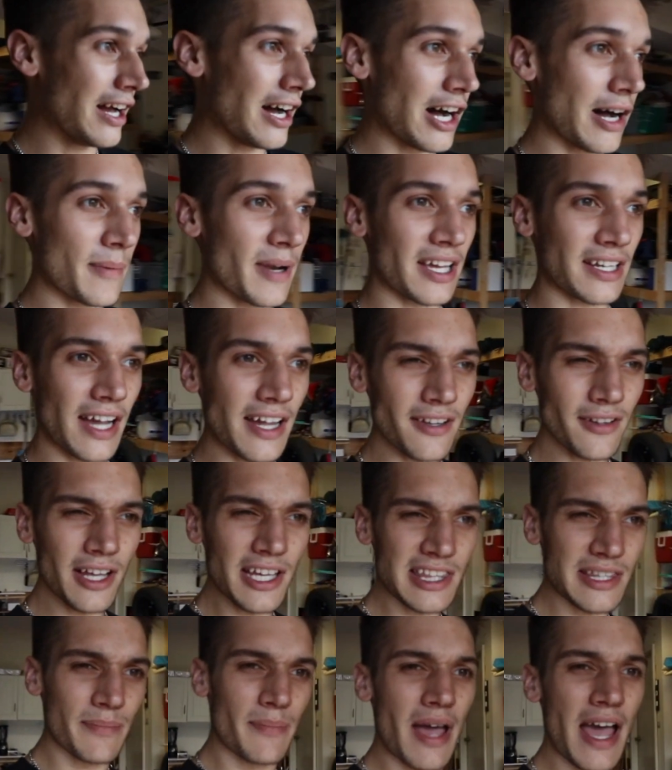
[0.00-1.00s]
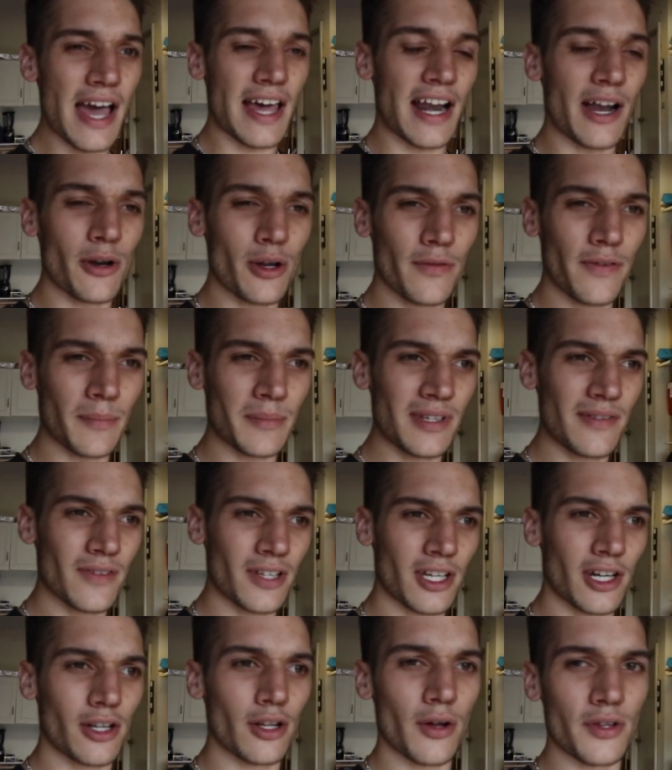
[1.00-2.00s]
And I kind of like the matte. I don't know if I'm even
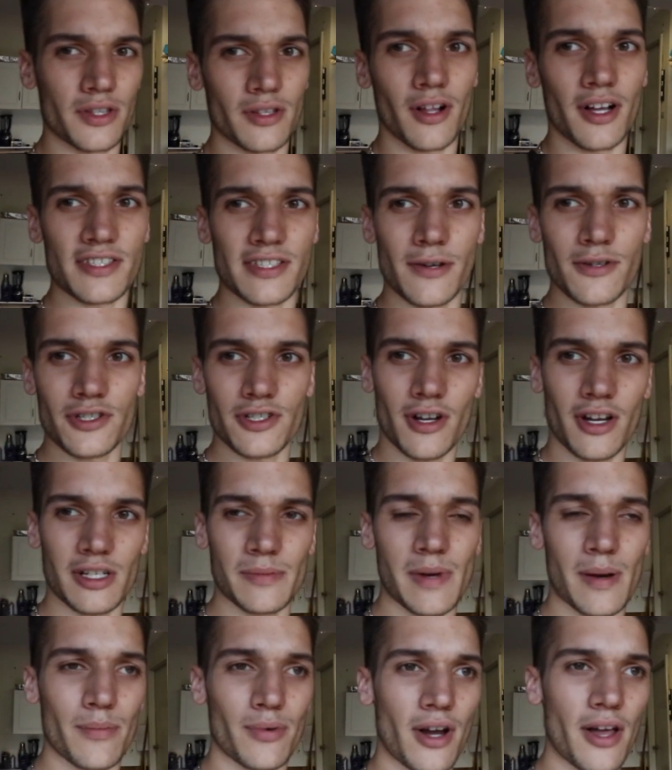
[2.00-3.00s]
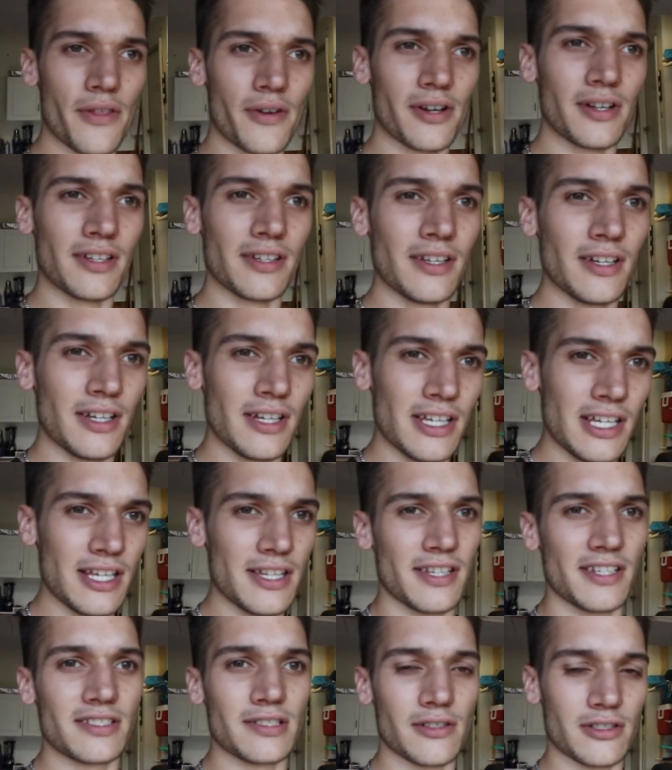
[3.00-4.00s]
gonna go with gloss. I was just talking to my brother, and he
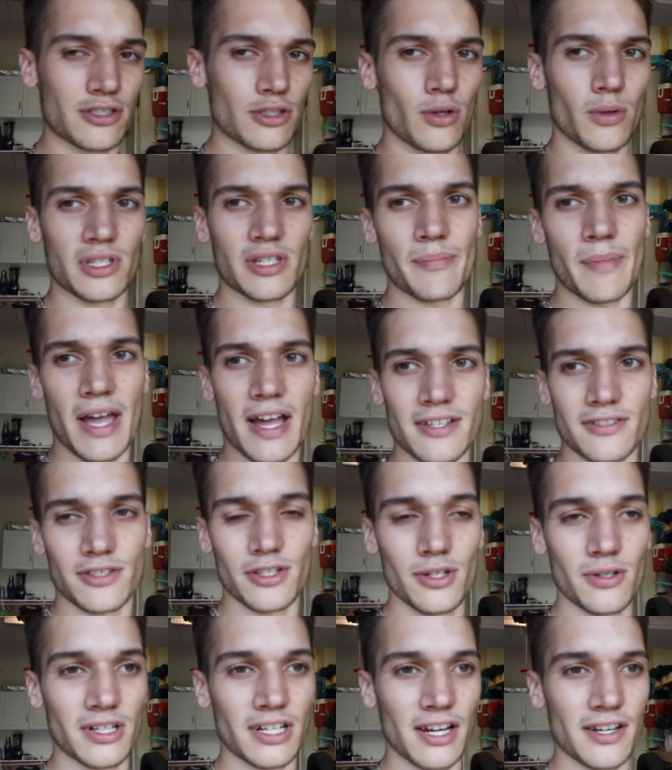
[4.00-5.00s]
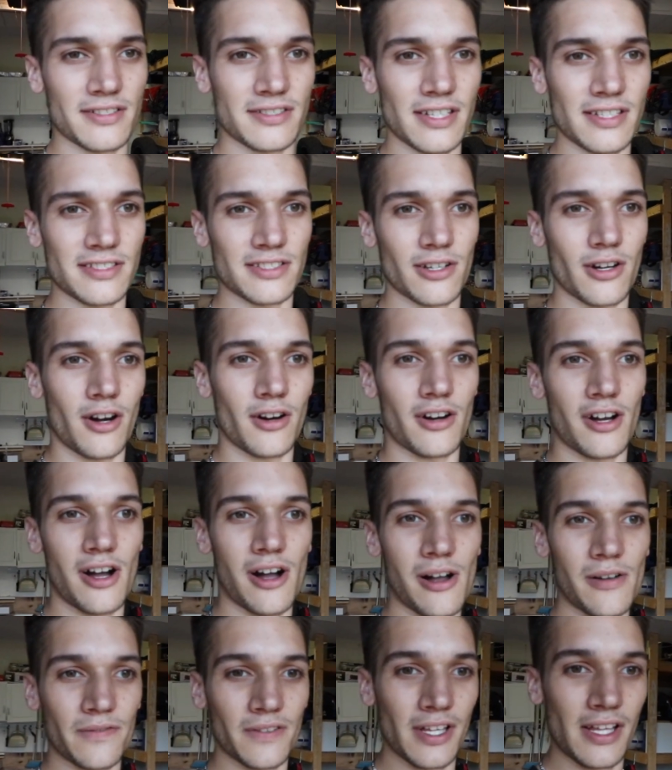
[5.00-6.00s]
thinks it looks cool with the matte too. It kind of sets the car
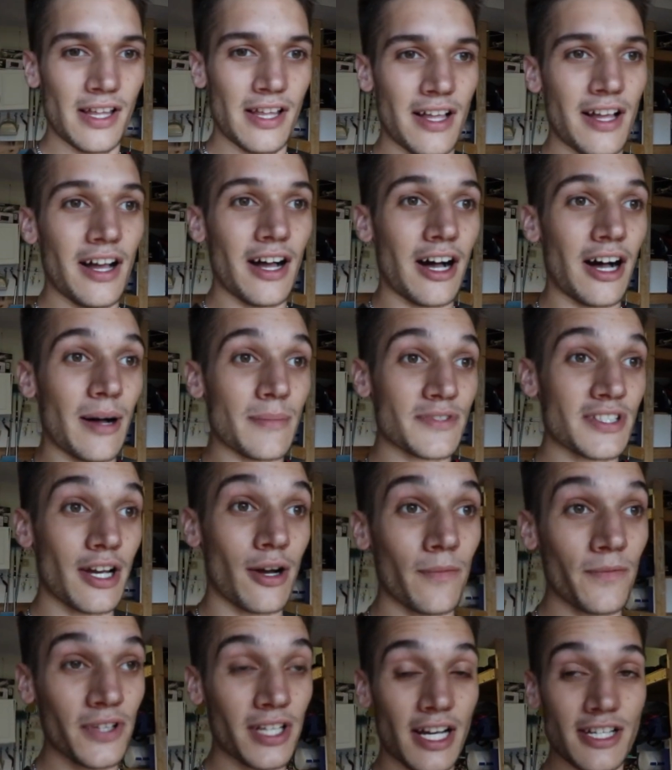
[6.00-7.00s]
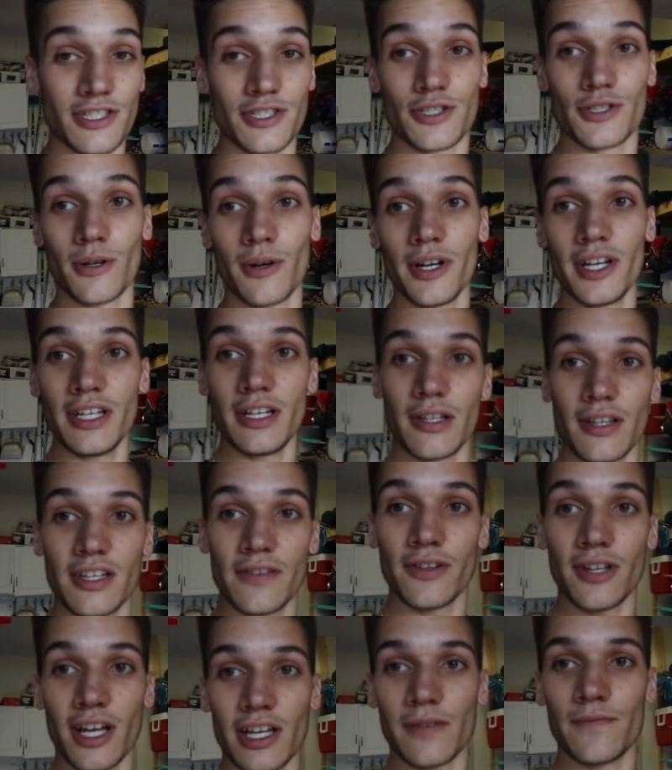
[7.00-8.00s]
off. So yeah, hopefully you guys enjoyed. Leave
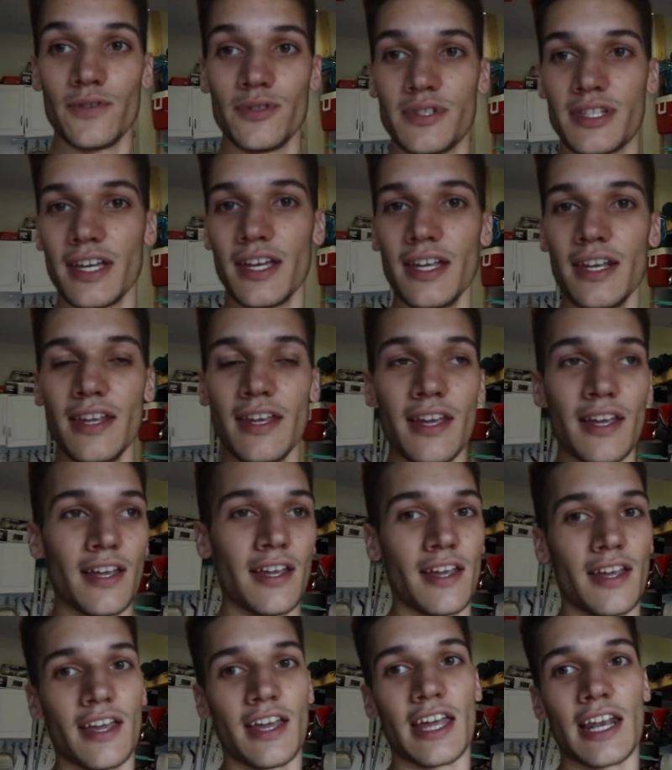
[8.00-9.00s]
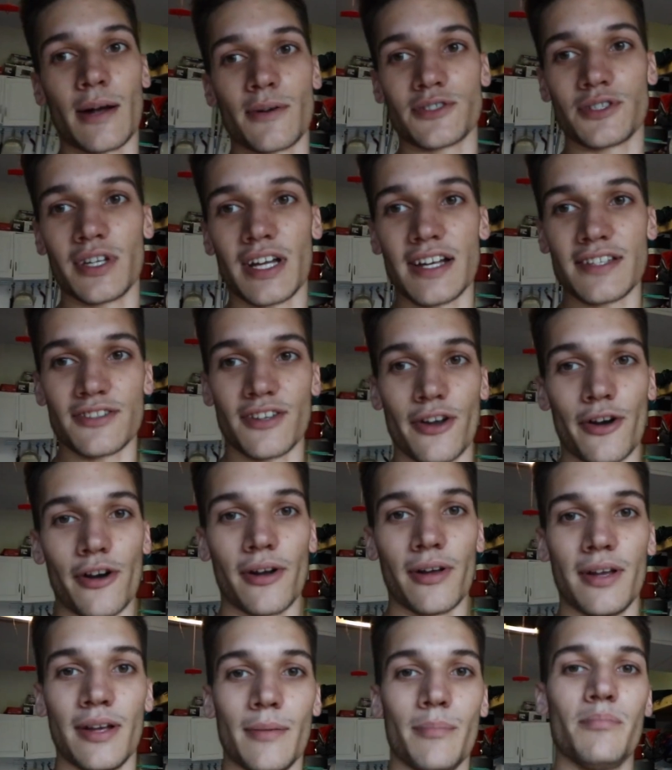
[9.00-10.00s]
a like if you did, and I'll see you guys later.
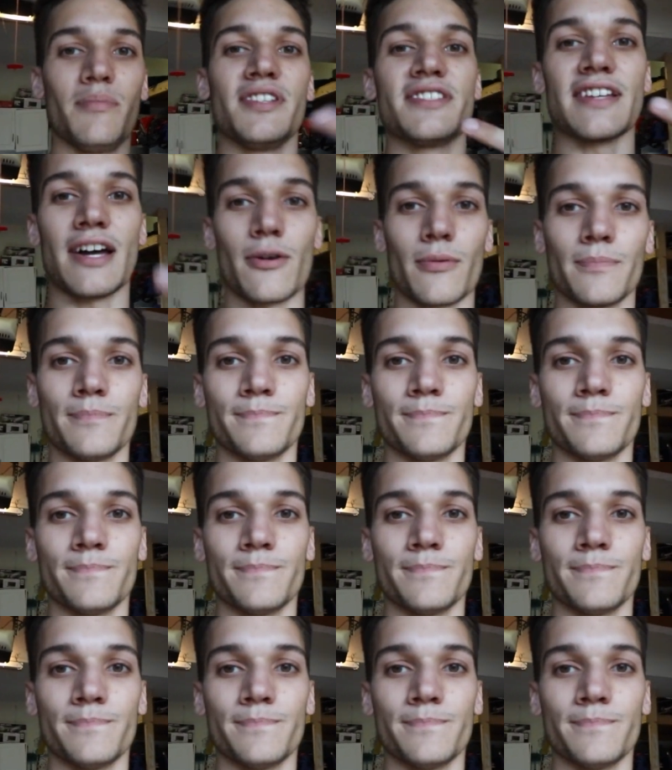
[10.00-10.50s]
Peace out.